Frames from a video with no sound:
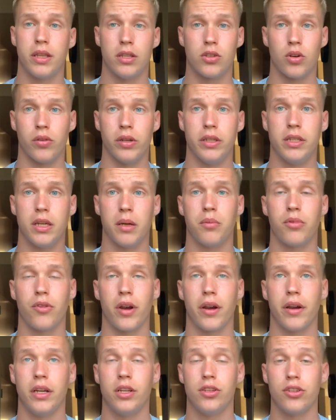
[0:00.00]
It's only
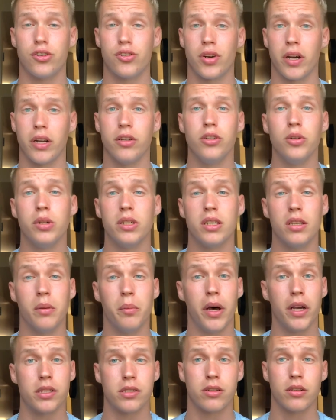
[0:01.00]
temporary, and just try to do it to the
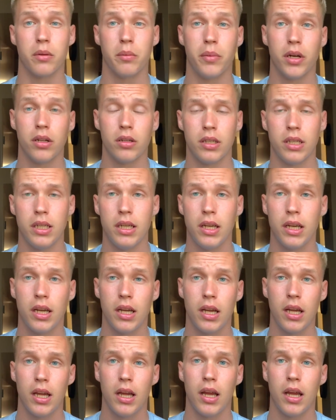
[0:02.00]
best of your ability,
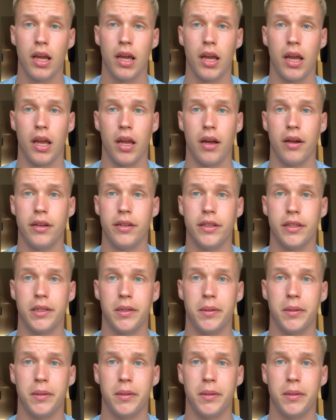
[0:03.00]
and